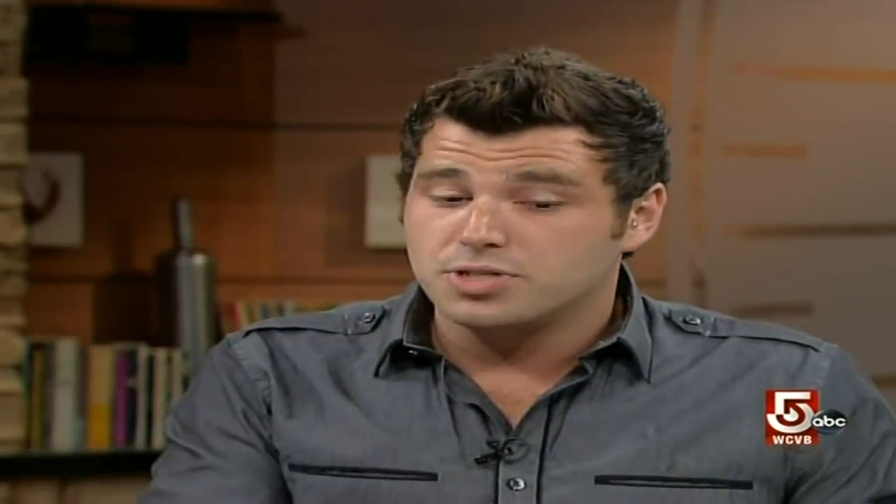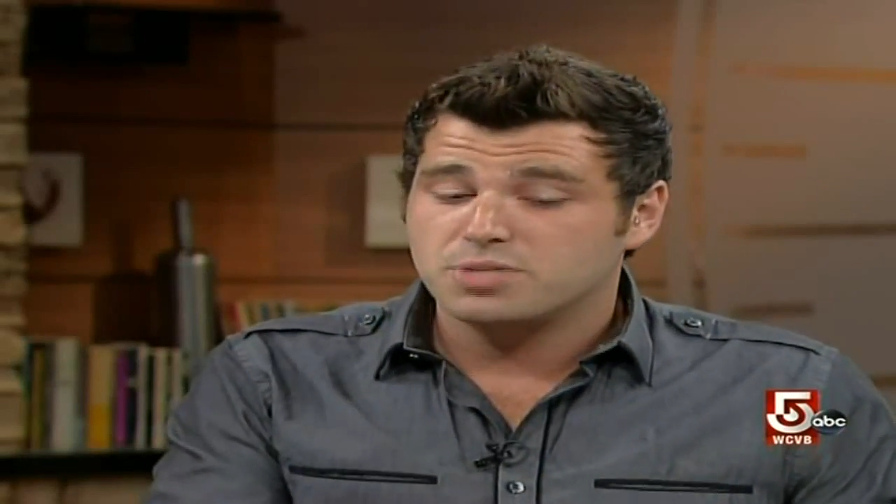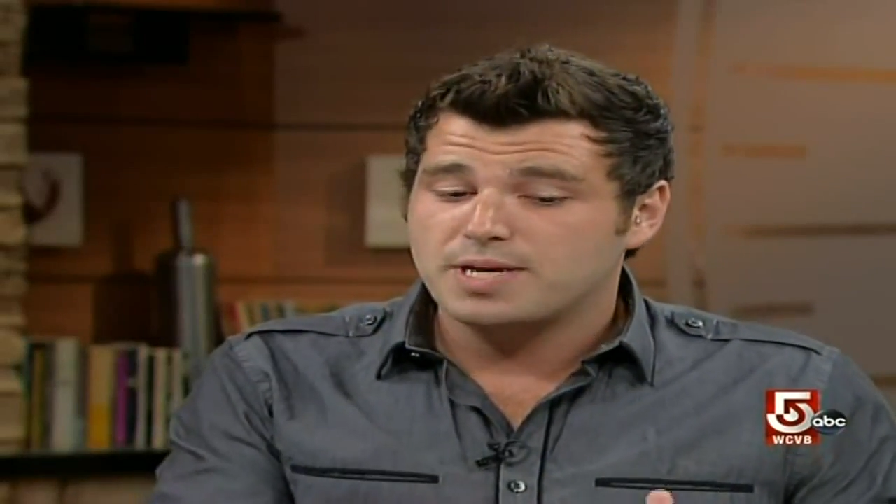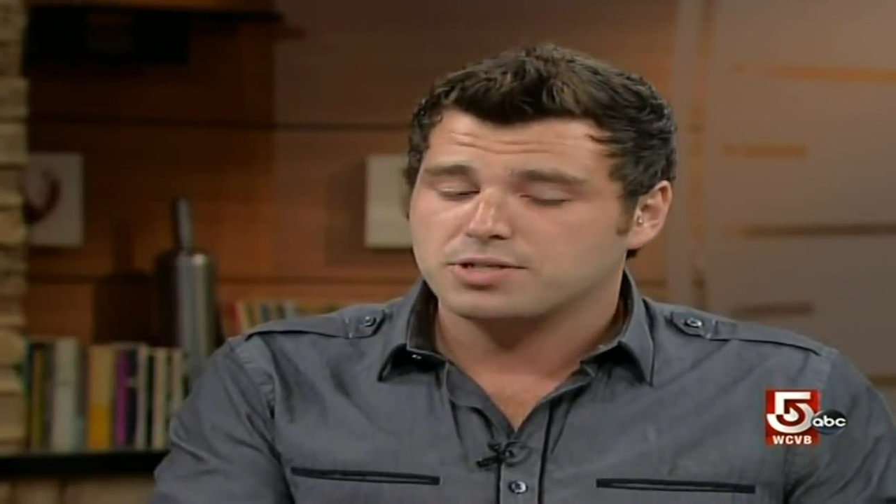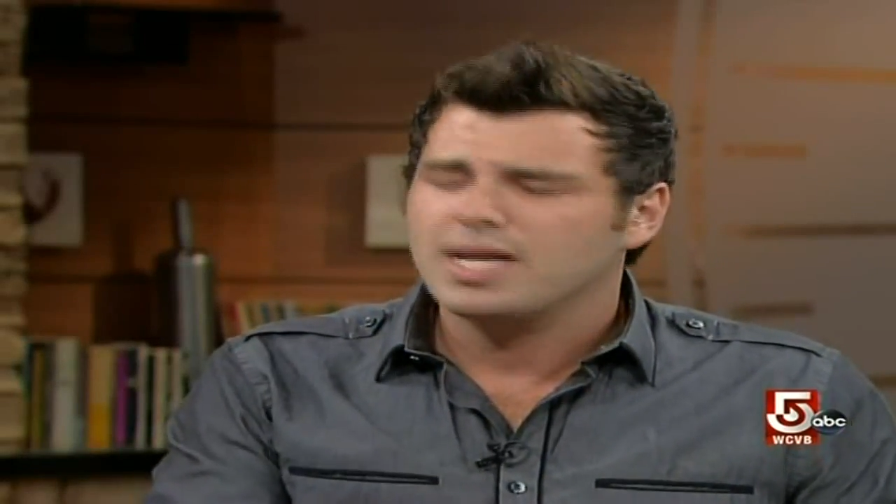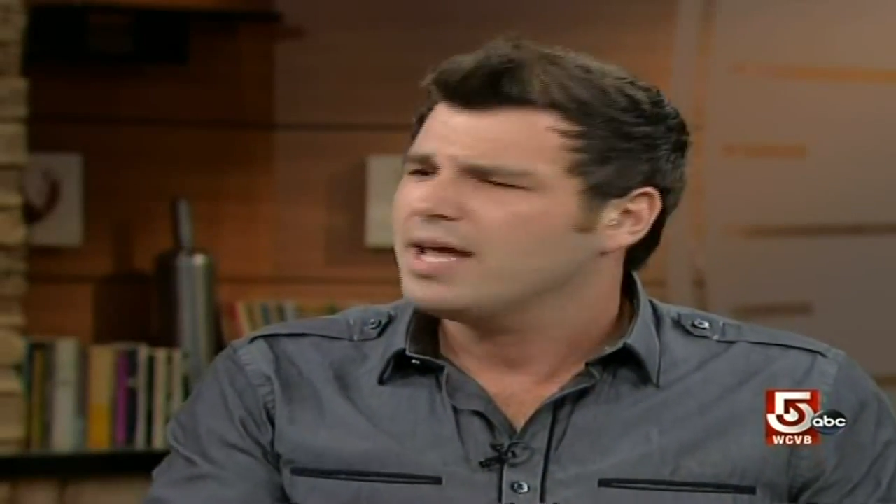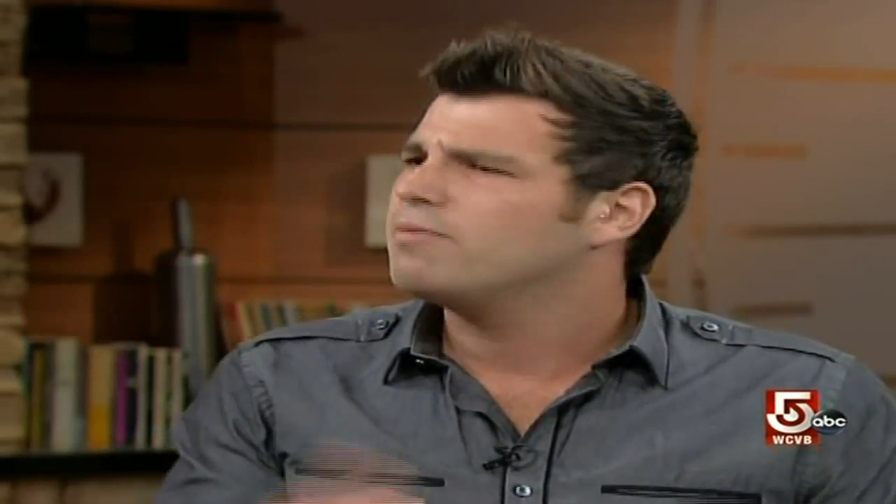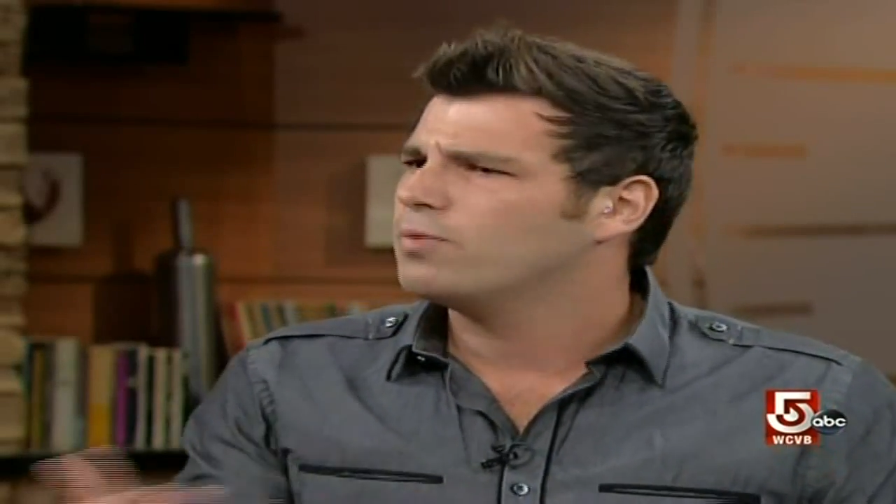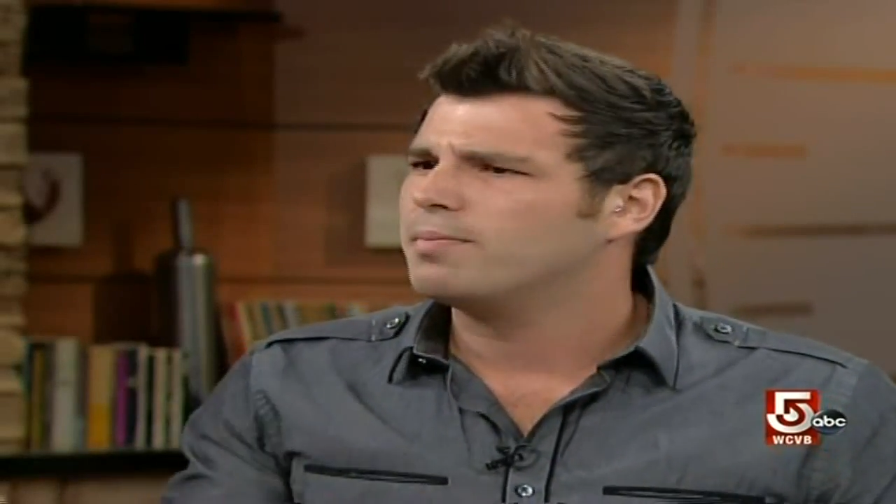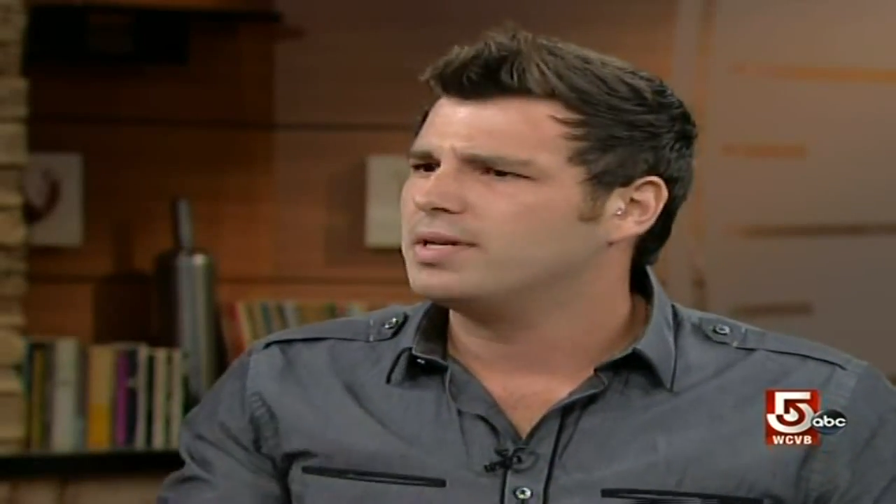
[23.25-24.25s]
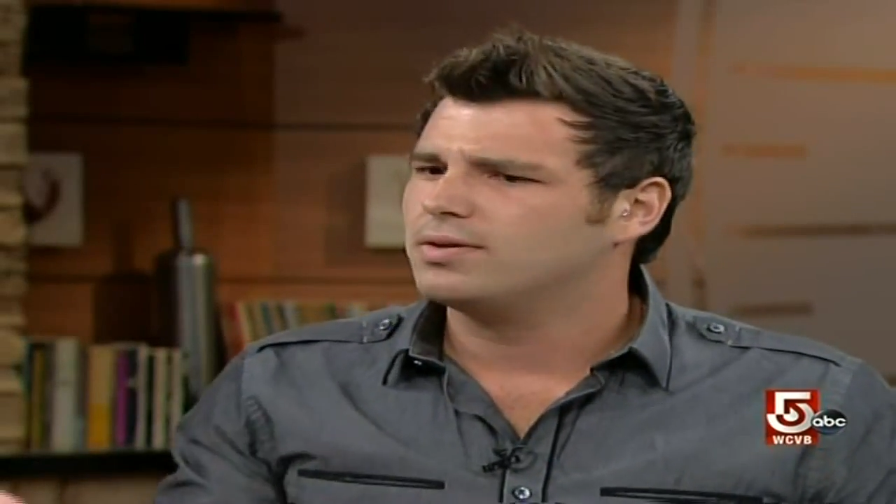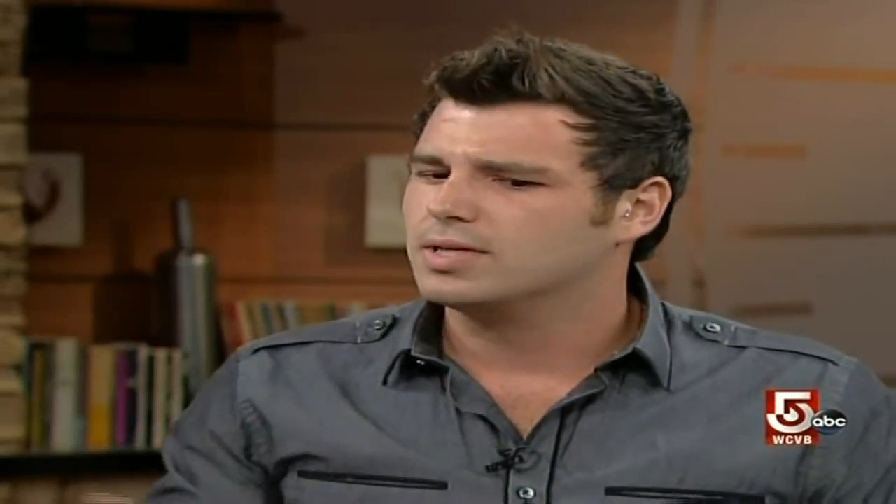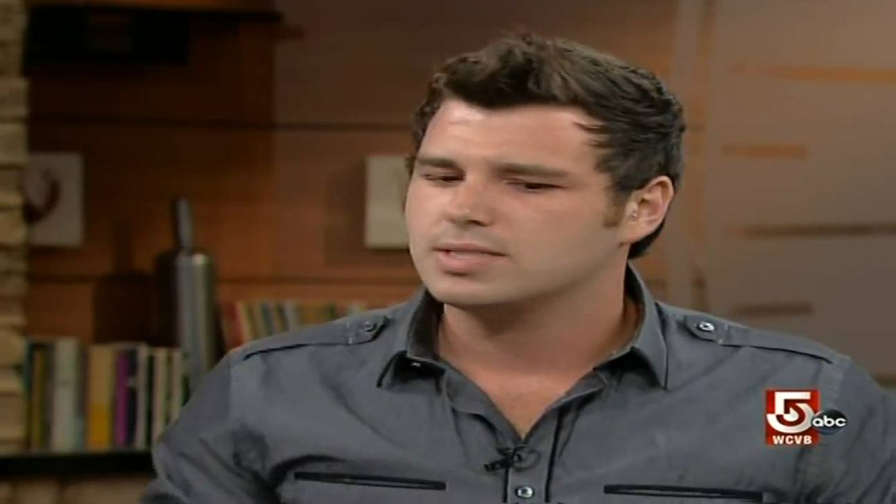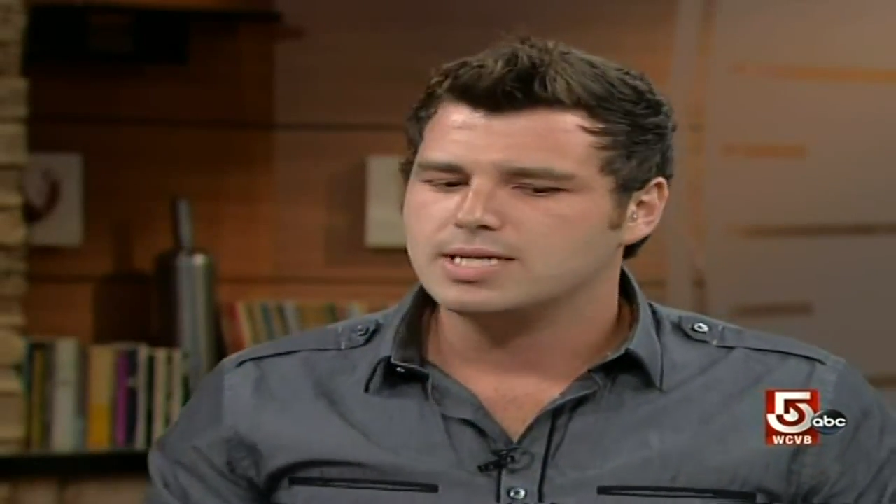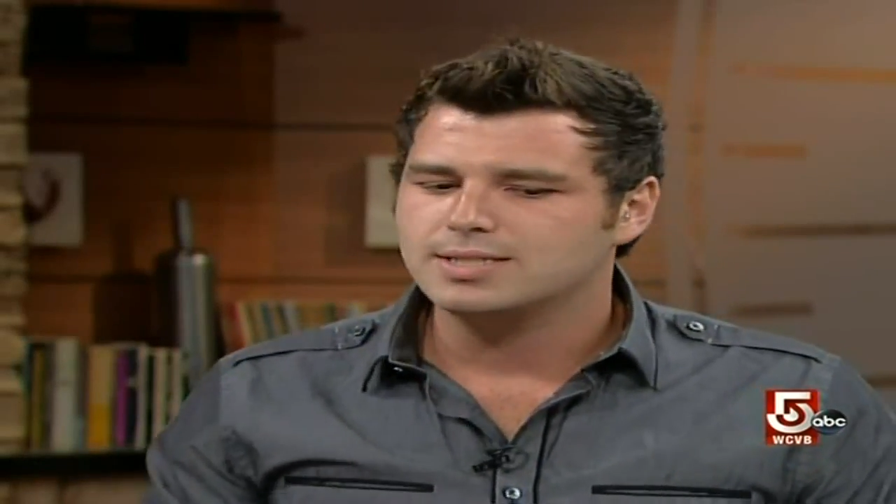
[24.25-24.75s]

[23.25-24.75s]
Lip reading: especially, and women do this,